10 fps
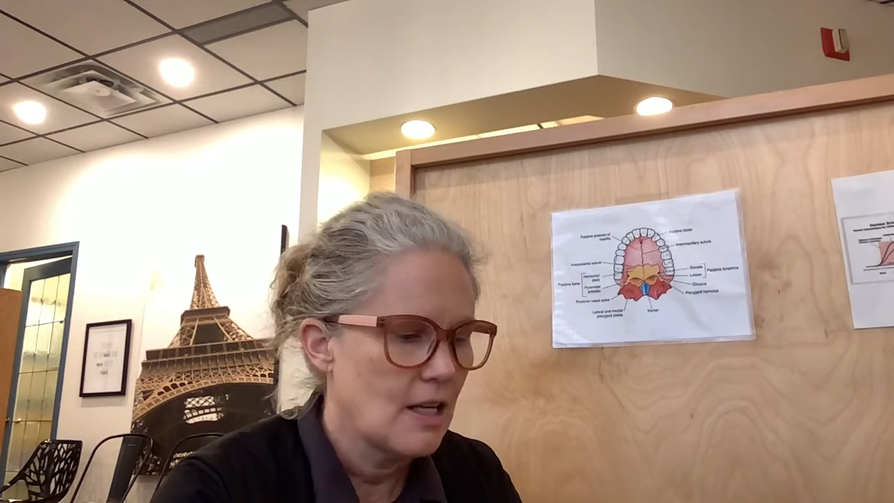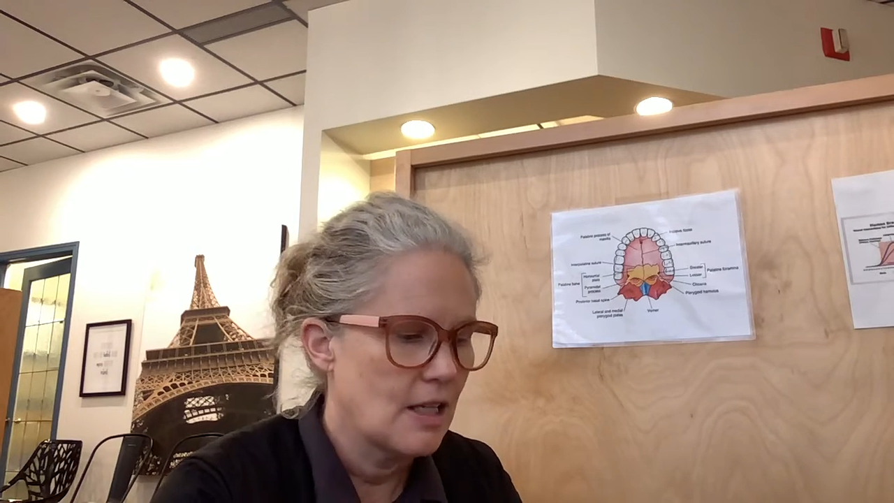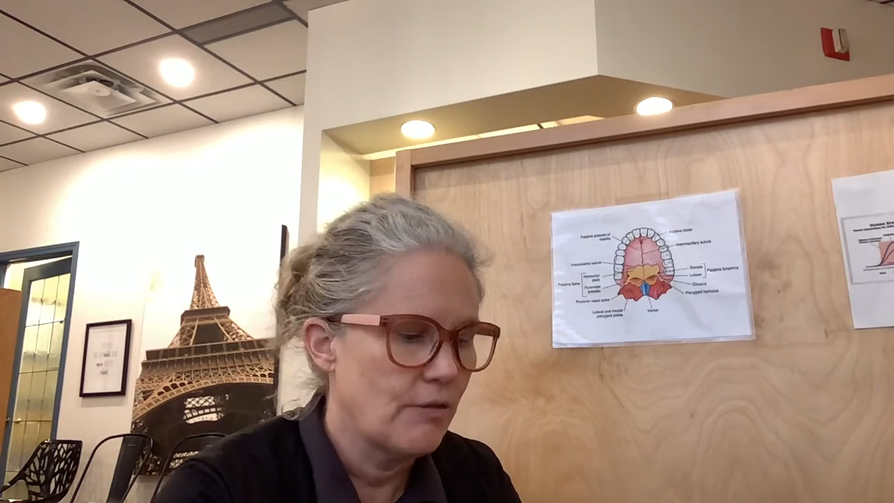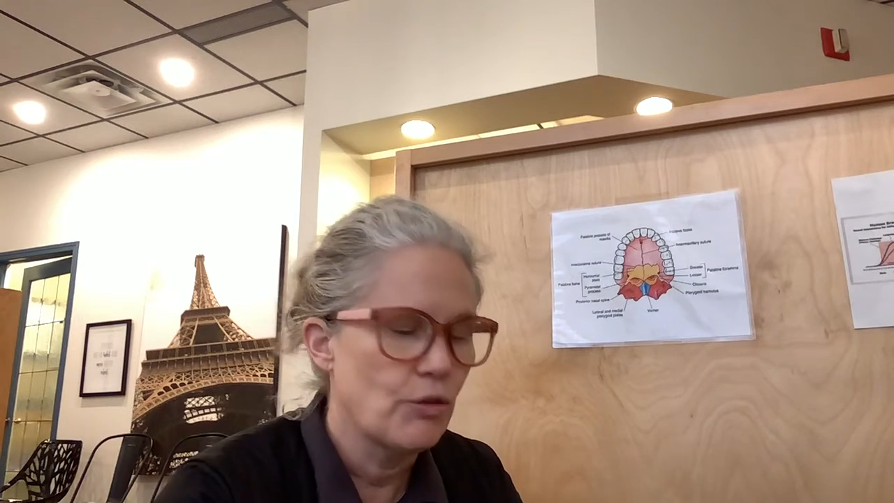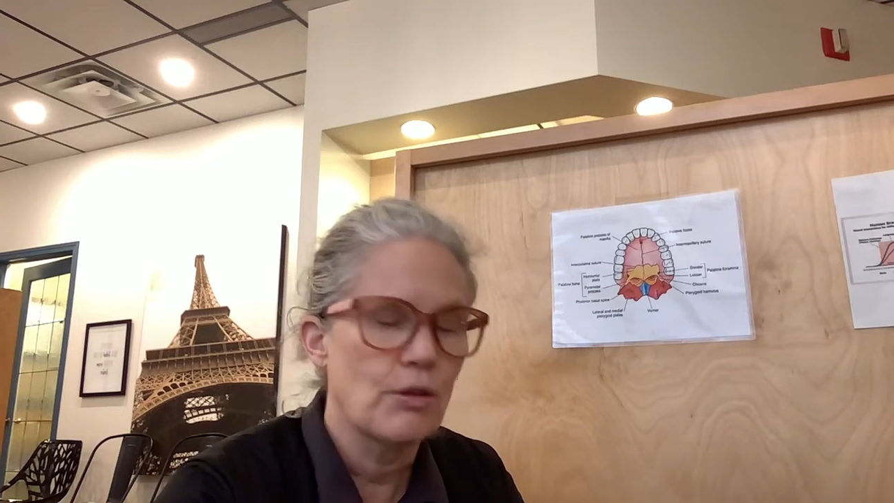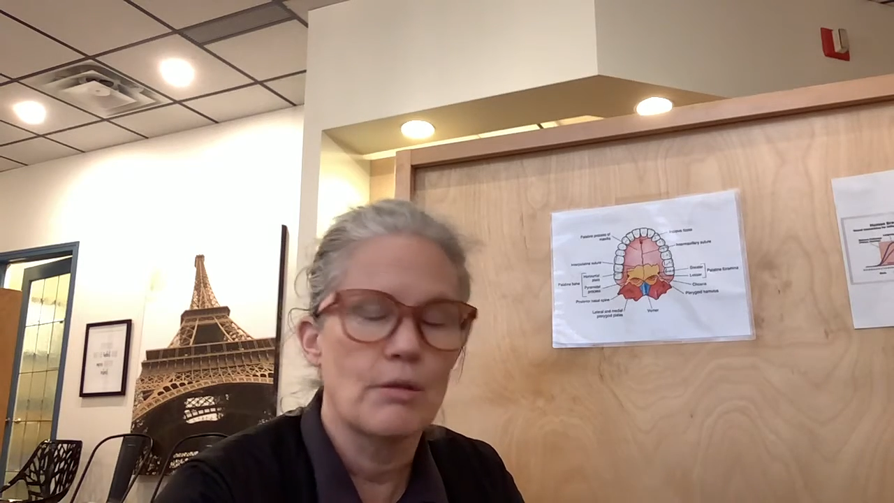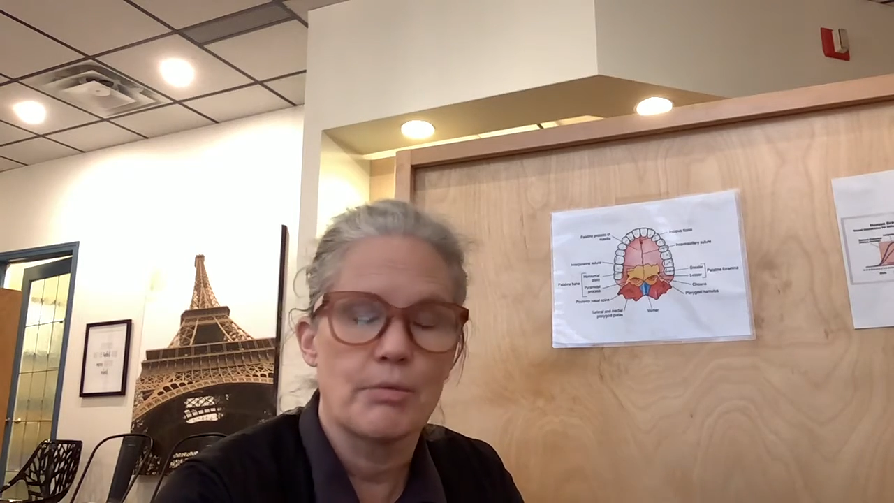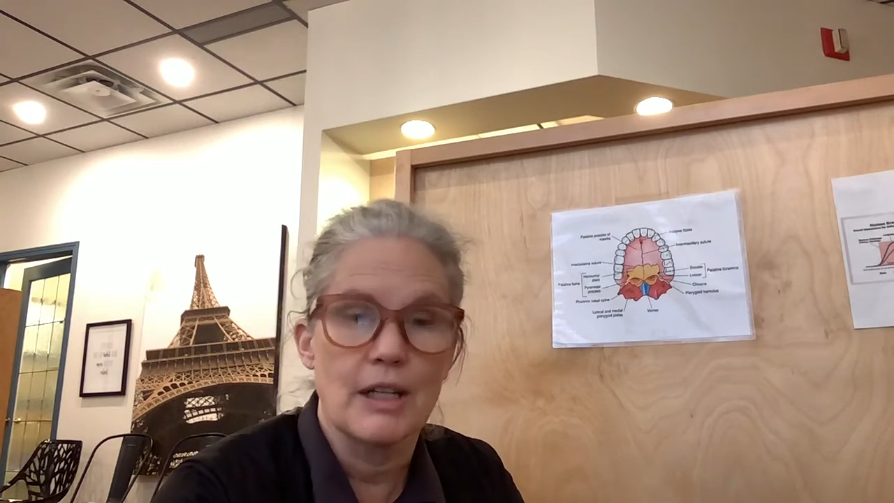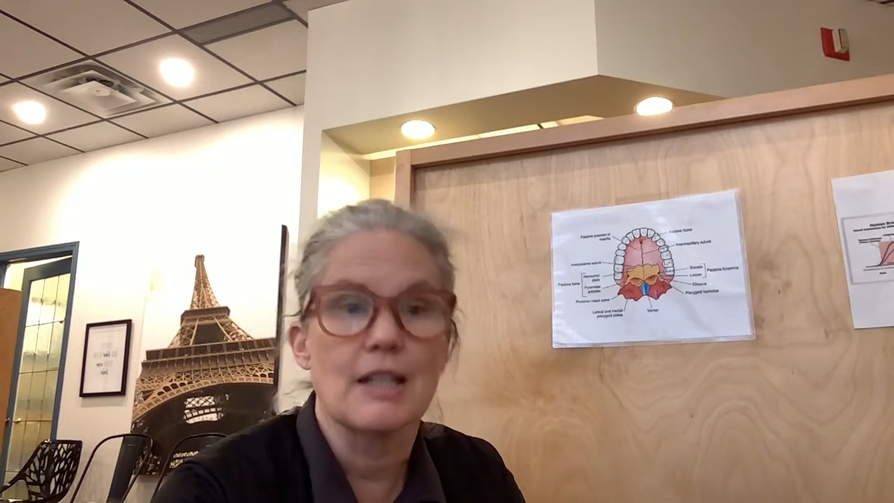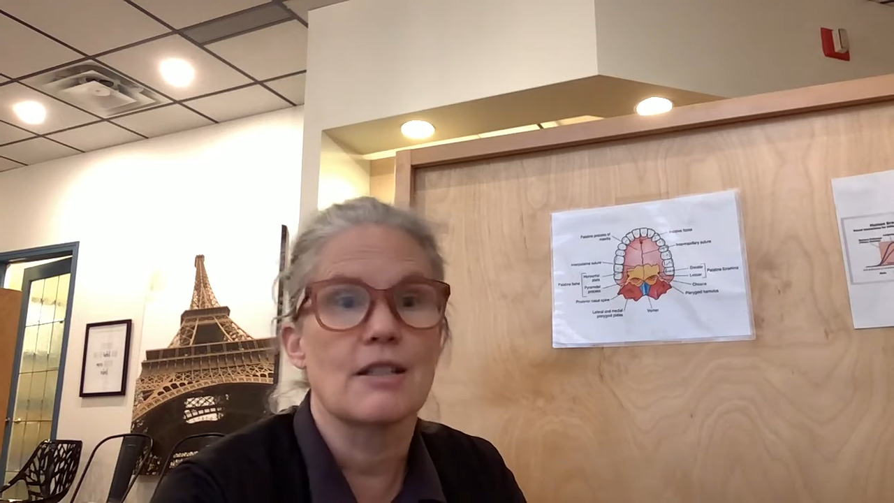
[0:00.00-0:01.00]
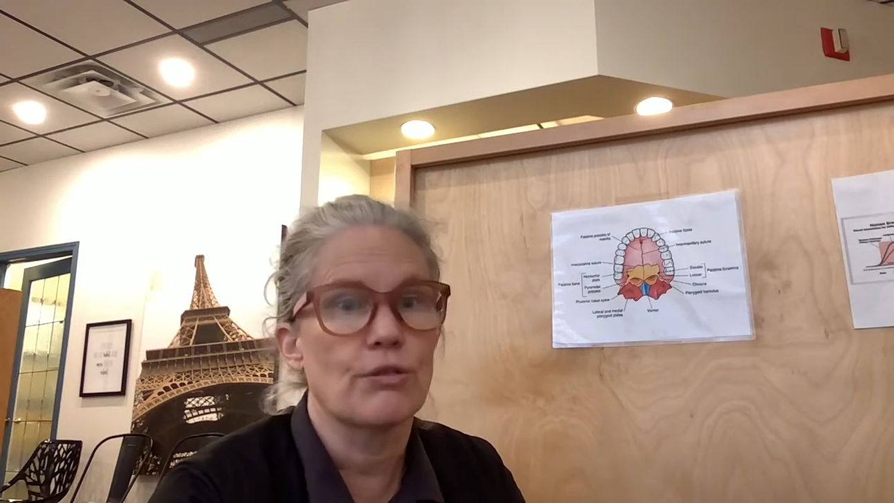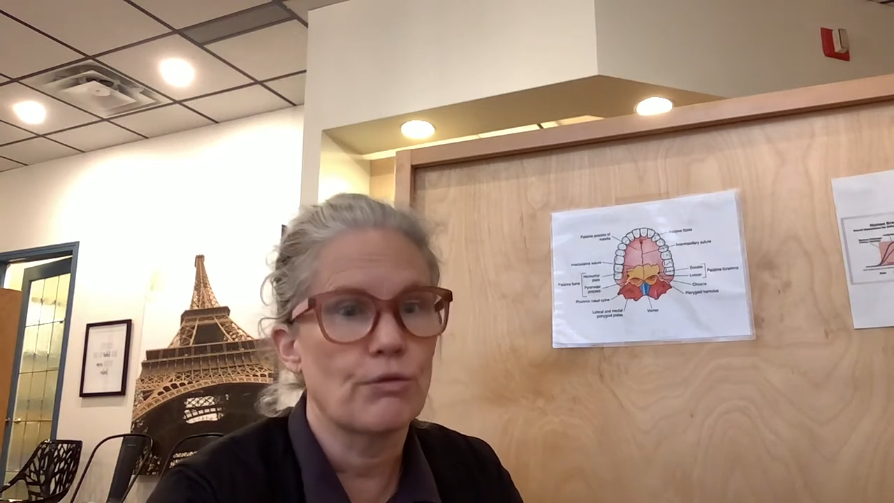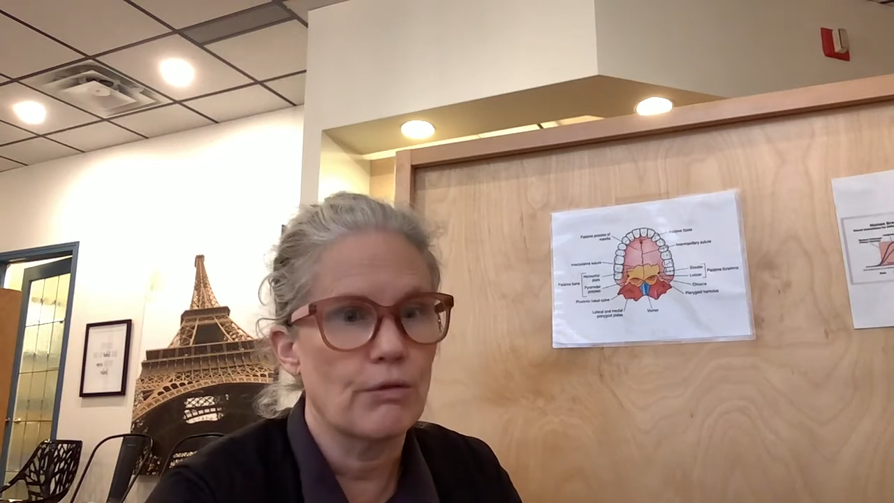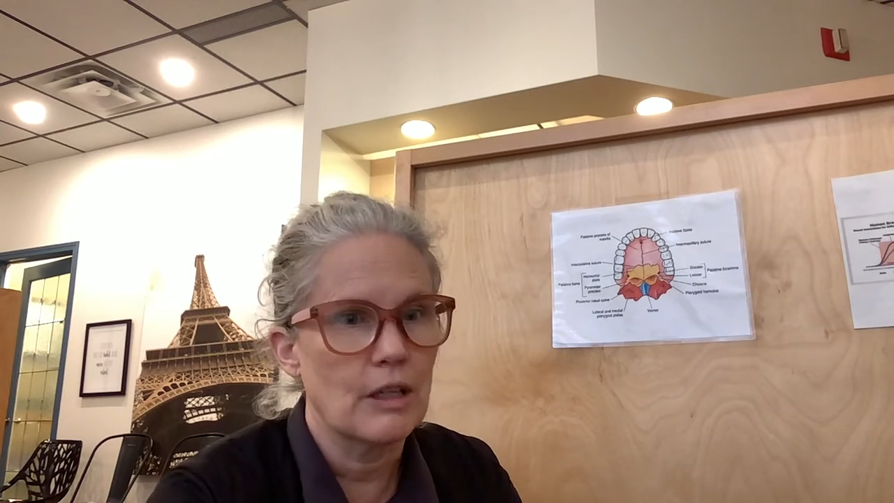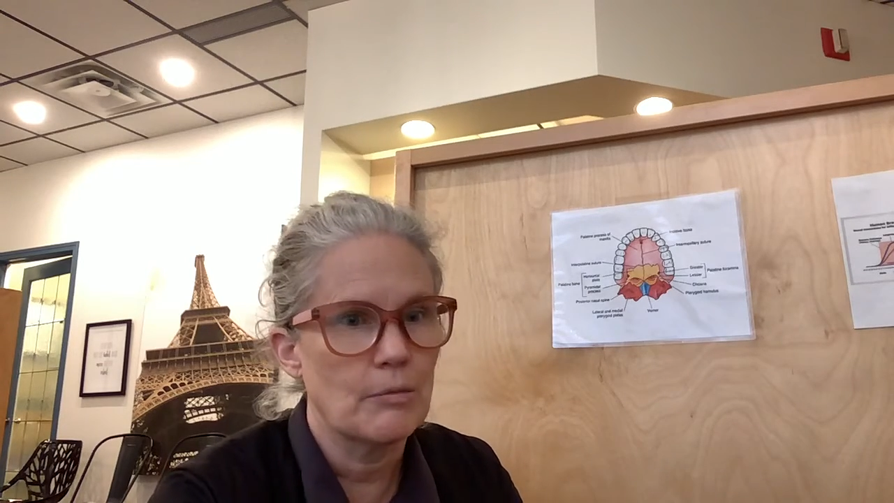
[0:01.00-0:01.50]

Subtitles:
even though the brain is still growing and